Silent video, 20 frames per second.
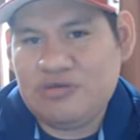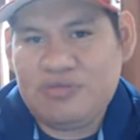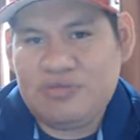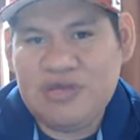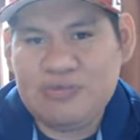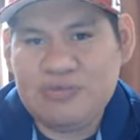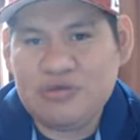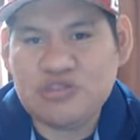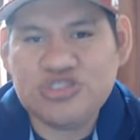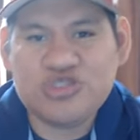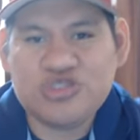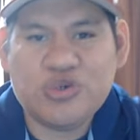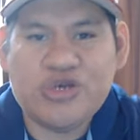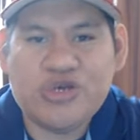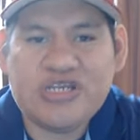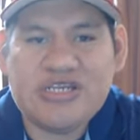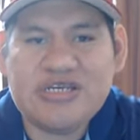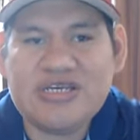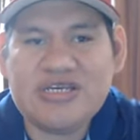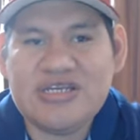people
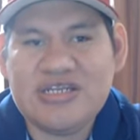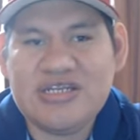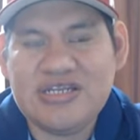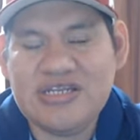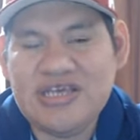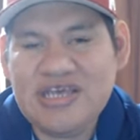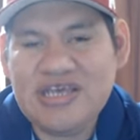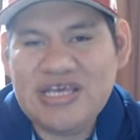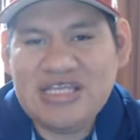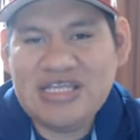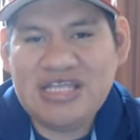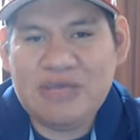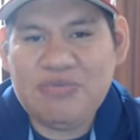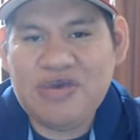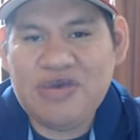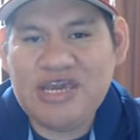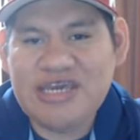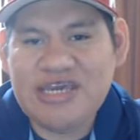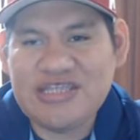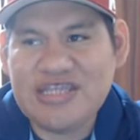joined it and they
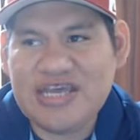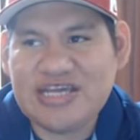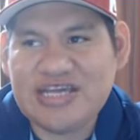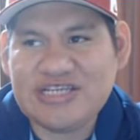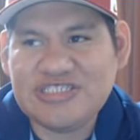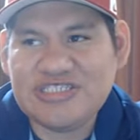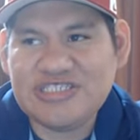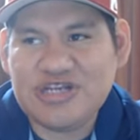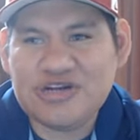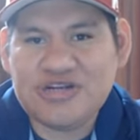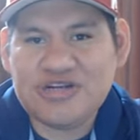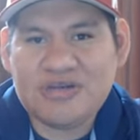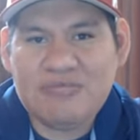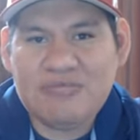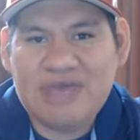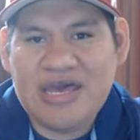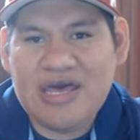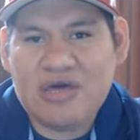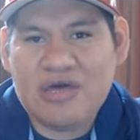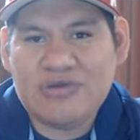paid like a certain
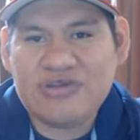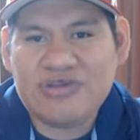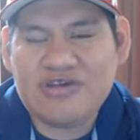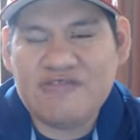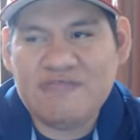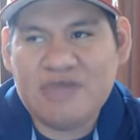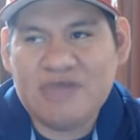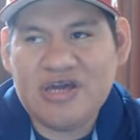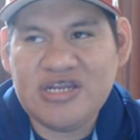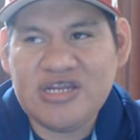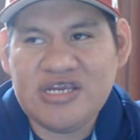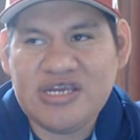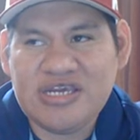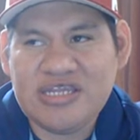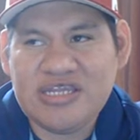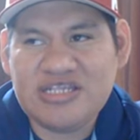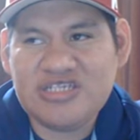amount of money,